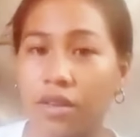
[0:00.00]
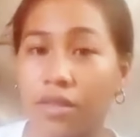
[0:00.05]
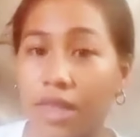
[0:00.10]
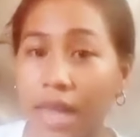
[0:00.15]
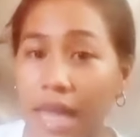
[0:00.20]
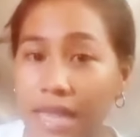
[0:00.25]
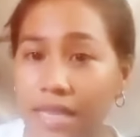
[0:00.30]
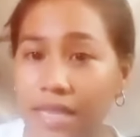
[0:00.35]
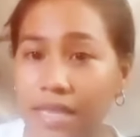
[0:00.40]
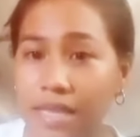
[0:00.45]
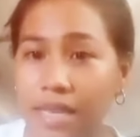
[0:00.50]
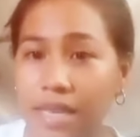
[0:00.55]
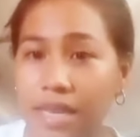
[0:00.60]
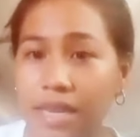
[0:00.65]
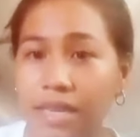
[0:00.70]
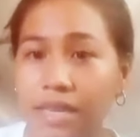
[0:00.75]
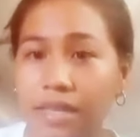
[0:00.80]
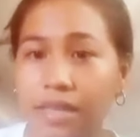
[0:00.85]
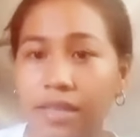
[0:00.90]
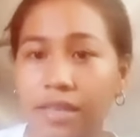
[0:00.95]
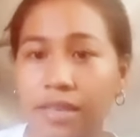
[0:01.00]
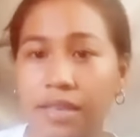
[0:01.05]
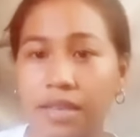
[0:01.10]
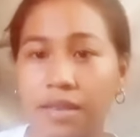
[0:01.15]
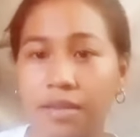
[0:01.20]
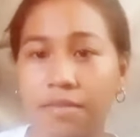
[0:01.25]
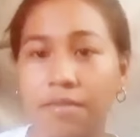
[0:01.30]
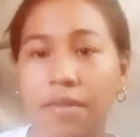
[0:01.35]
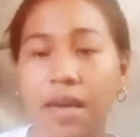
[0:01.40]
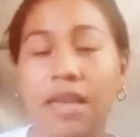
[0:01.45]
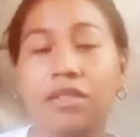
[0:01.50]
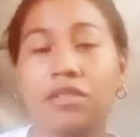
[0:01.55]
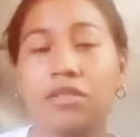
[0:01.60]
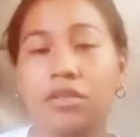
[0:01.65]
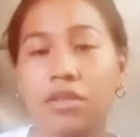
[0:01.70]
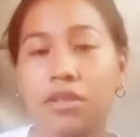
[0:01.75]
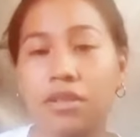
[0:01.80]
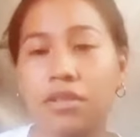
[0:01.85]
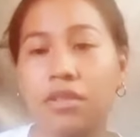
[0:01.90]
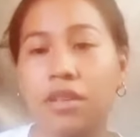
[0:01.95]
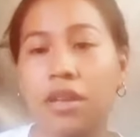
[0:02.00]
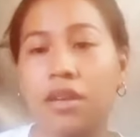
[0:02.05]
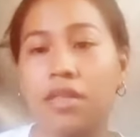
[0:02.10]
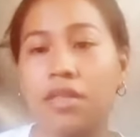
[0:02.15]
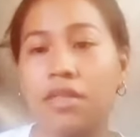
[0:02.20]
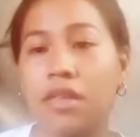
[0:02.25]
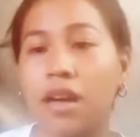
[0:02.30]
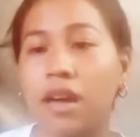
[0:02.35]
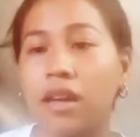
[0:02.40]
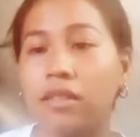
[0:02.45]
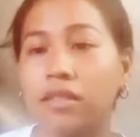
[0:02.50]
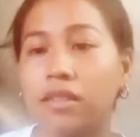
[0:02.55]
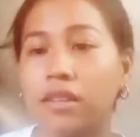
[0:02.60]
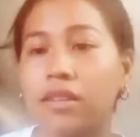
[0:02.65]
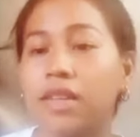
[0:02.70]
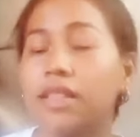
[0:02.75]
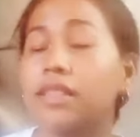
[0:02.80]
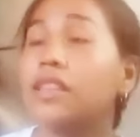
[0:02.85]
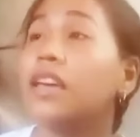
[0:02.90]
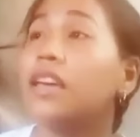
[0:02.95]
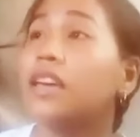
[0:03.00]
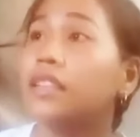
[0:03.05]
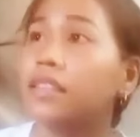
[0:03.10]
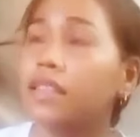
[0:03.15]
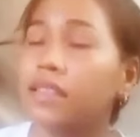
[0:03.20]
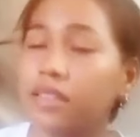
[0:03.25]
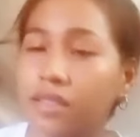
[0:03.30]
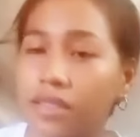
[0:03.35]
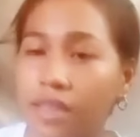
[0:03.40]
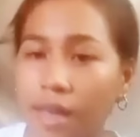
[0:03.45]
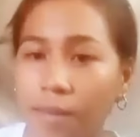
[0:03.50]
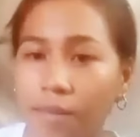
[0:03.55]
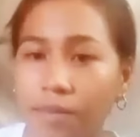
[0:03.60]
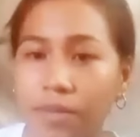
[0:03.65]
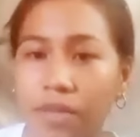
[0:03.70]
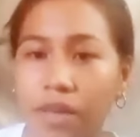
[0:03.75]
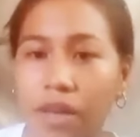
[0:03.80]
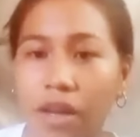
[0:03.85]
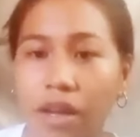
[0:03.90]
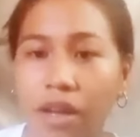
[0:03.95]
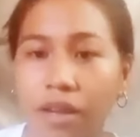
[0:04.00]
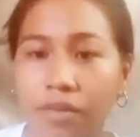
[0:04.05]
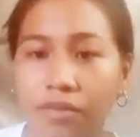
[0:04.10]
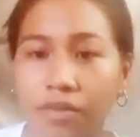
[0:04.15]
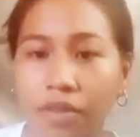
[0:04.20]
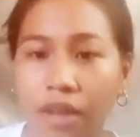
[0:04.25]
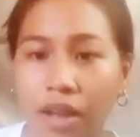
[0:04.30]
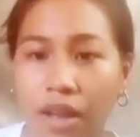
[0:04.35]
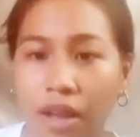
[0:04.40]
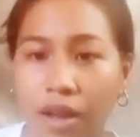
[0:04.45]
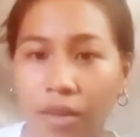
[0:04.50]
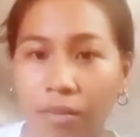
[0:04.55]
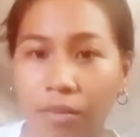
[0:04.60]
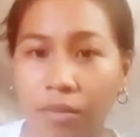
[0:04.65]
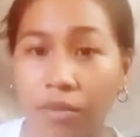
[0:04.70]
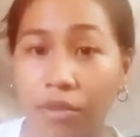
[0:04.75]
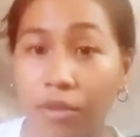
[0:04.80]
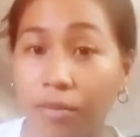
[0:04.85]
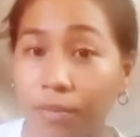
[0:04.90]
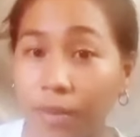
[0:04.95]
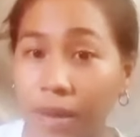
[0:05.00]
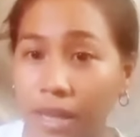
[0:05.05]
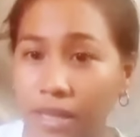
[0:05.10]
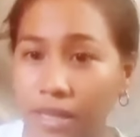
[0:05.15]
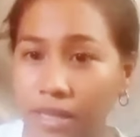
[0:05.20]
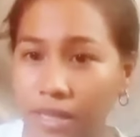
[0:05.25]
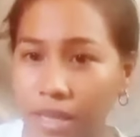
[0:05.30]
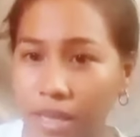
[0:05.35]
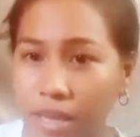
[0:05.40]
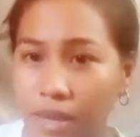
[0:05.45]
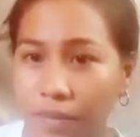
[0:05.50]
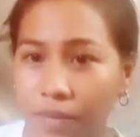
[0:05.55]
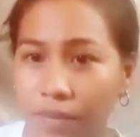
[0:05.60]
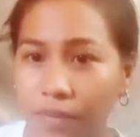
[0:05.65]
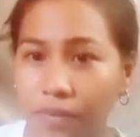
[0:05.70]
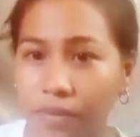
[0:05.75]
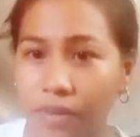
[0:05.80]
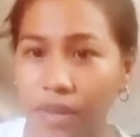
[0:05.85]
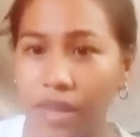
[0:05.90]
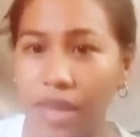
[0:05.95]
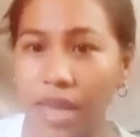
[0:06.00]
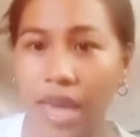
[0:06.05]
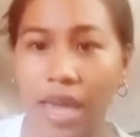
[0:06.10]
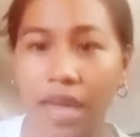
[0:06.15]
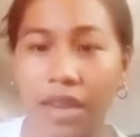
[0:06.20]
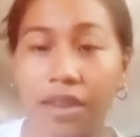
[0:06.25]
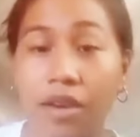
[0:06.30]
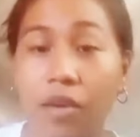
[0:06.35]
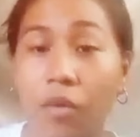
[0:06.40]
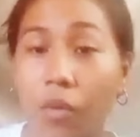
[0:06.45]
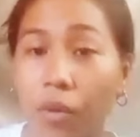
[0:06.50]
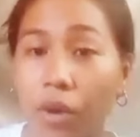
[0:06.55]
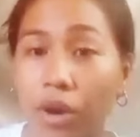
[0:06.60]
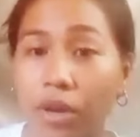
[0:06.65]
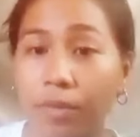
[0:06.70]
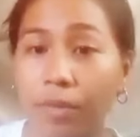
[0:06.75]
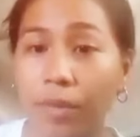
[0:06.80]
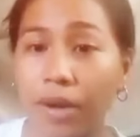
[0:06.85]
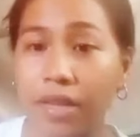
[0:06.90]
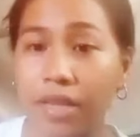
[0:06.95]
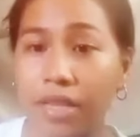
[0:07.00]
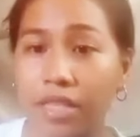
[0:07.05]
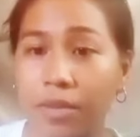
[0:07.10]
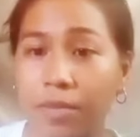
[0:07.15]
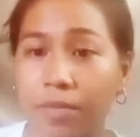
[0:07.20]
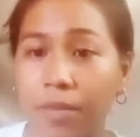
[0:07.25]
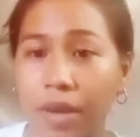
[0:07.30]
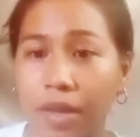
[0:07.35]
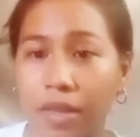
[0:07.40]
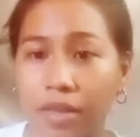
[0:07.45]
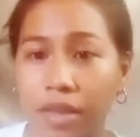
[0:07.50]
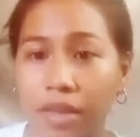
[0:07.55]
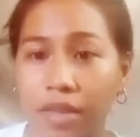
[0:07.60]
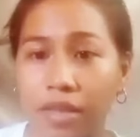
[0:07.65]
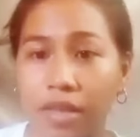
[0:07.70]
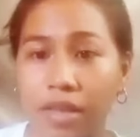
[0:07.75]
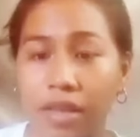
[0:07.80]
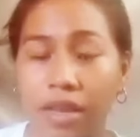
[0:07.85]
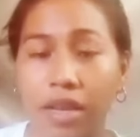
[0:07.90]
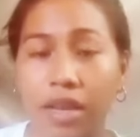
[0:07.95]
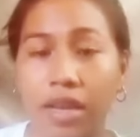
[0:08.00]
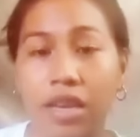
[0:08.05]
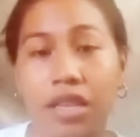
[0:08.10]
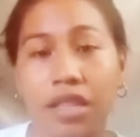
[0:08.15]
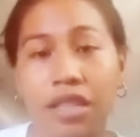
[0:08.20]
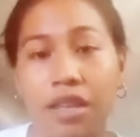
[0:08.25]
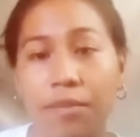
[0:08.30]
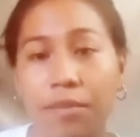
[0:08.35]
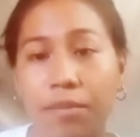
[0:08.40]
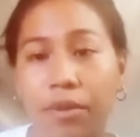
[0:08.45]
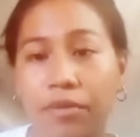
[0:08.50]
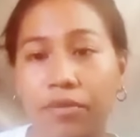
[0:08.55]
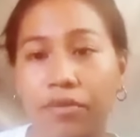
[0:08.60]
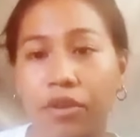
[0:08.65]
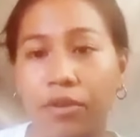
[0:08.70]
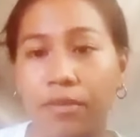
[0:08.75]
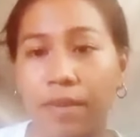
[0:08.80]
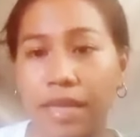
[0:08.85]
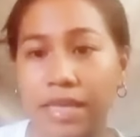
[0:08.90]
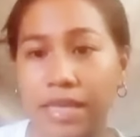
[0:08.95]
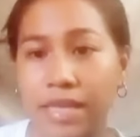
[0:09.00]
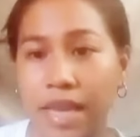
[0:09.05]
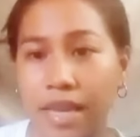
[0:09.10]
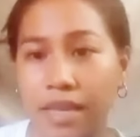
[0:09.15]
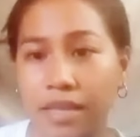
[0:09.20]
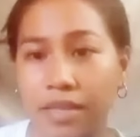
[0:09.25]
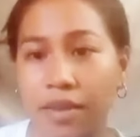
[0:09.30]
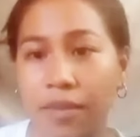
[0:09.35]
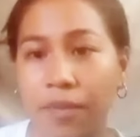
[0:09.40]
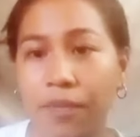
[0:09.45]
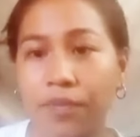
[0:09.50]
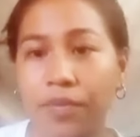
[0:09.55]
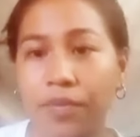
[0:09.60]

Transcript: dancing masters thought that the steps of nobility and the court participated in the performances.